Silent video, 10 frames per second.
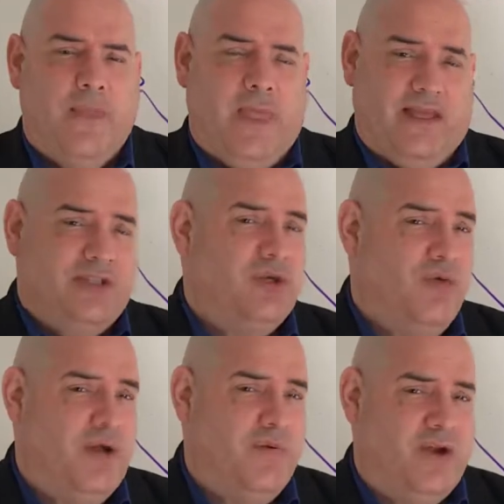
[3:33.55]
Now, that's a
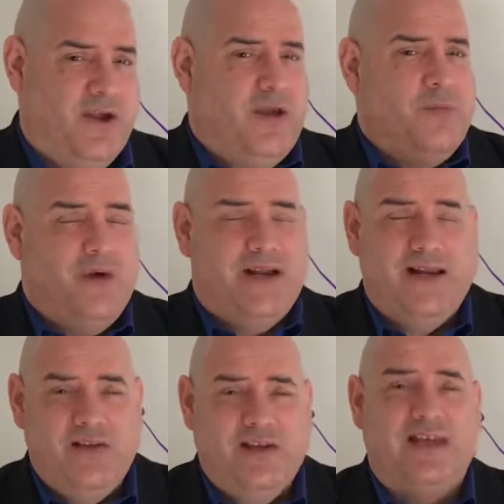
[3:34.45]
webinar. But in
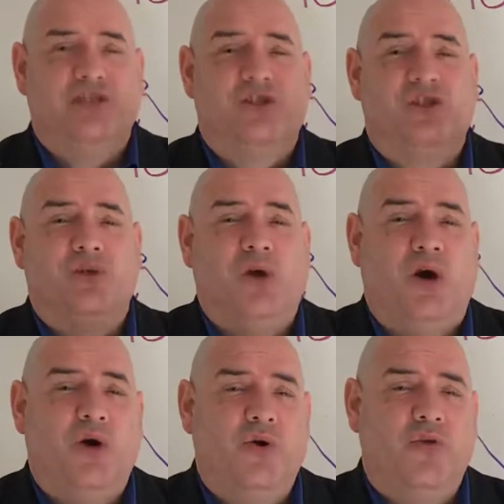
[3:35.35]
either case, you
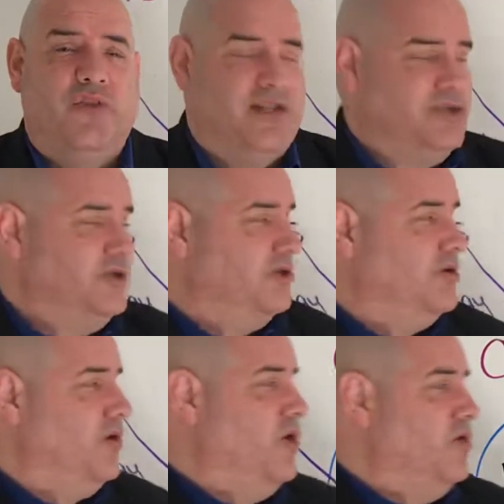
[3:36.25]
own that. So
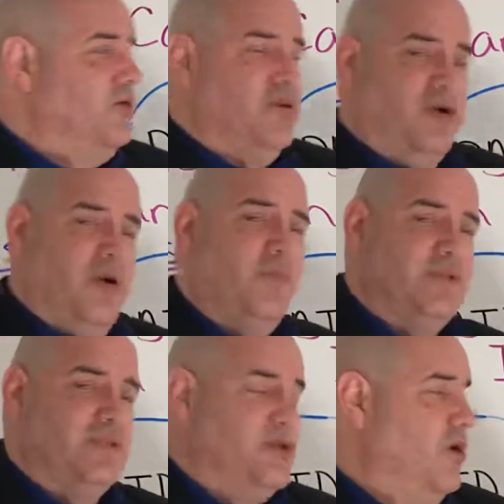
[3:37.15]
your
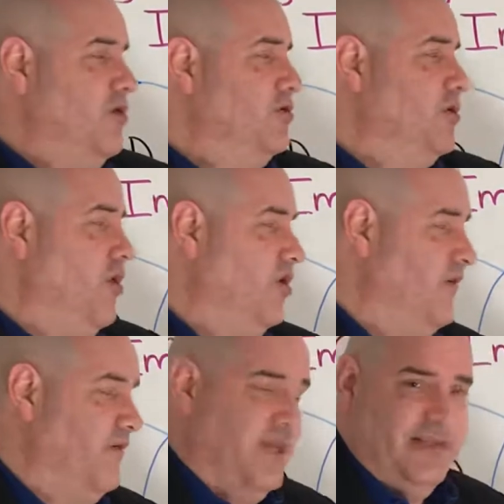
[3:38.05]
business owns all
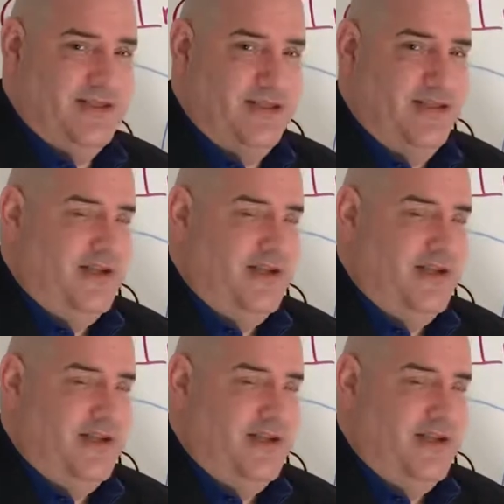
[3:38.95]
of these.